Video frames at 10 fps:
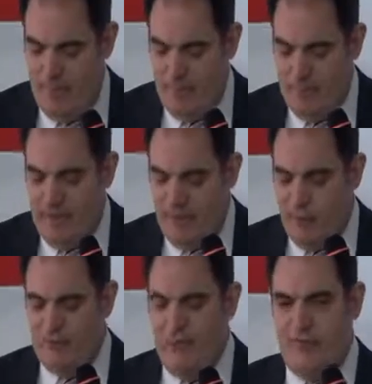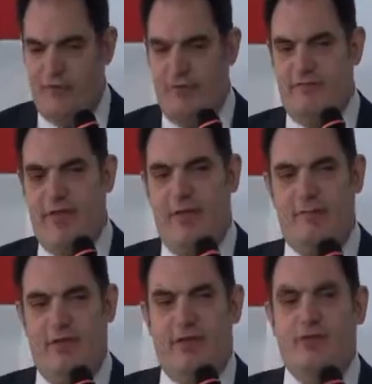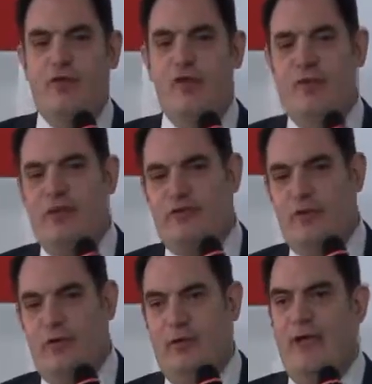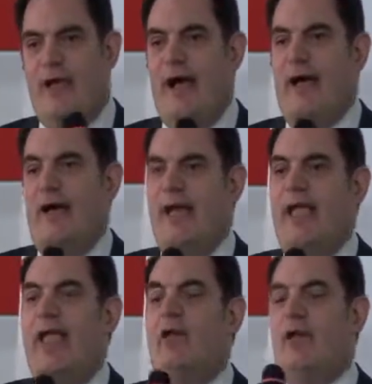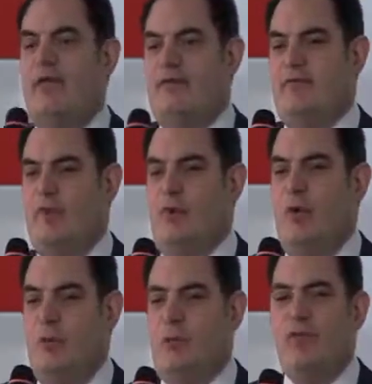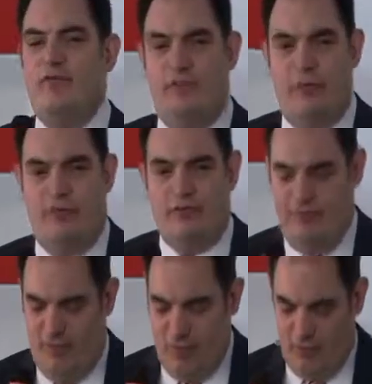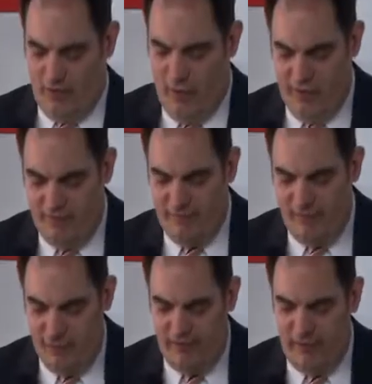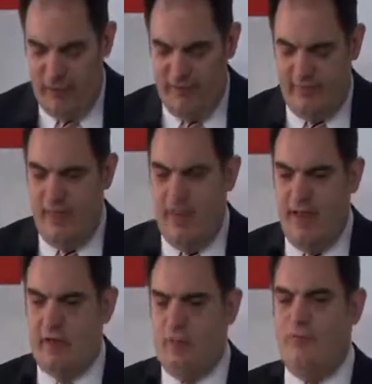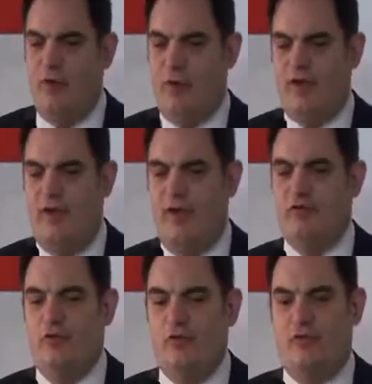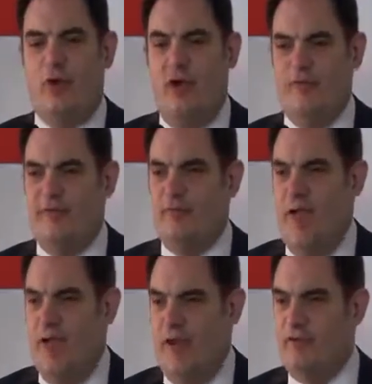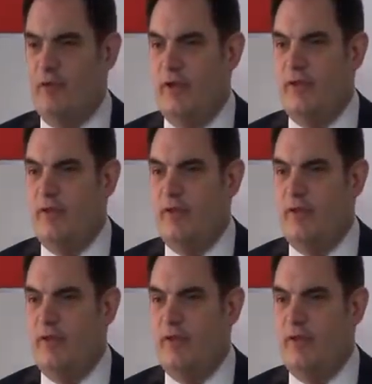But NATO has also developed 2 additional areas or principles to focus on. And the first is to focus on issues of crisis management.